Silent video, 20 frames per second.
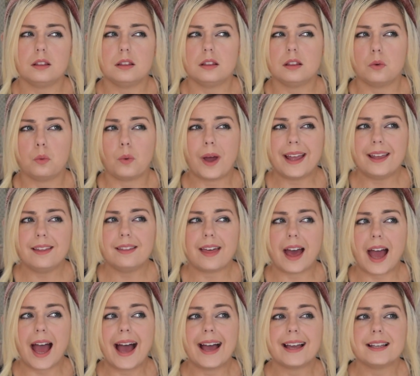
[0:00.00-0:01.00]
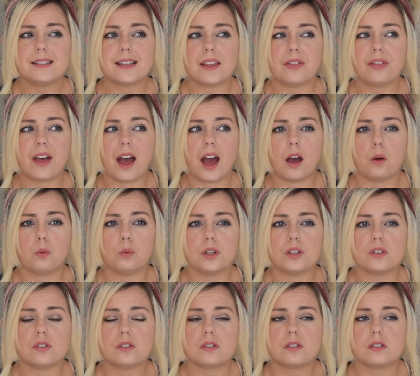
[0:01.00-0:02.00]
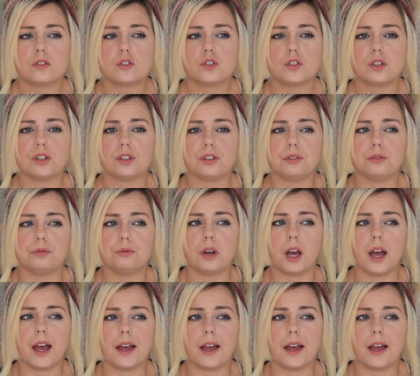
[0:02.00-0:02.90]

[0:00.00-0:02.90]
the way that I did that was to